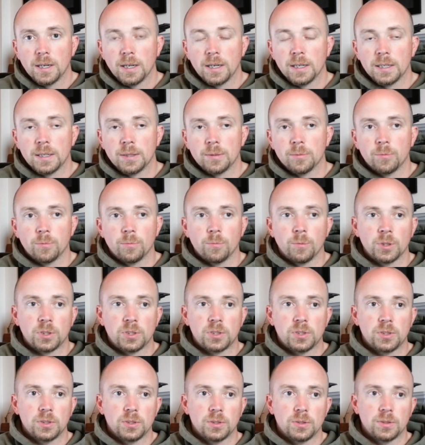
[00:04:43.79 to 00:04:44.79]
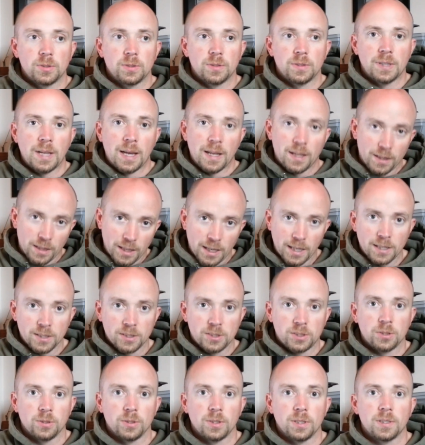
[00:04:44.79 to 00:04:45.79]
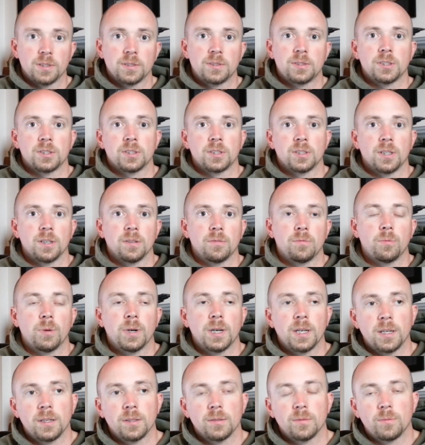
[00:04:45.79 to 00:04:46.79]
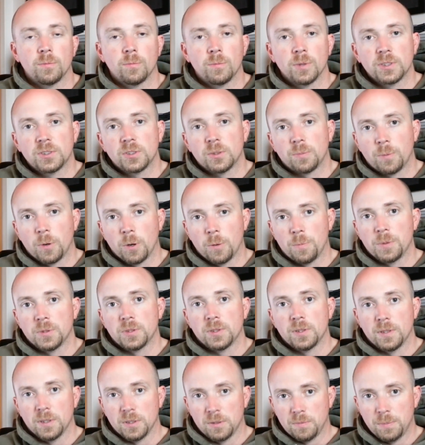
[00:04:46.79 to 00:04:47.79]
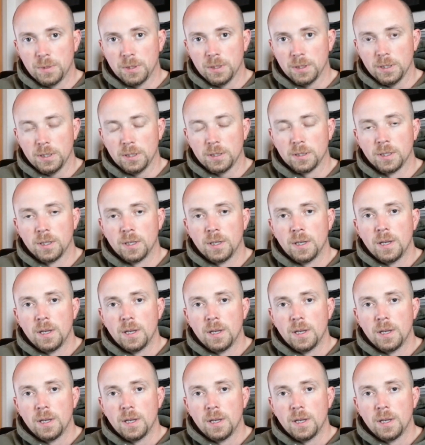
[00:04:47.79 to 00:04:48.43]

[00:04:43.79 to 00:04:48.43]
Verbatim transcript: uh, which that led us to the decision of well, what's the purpose of this building?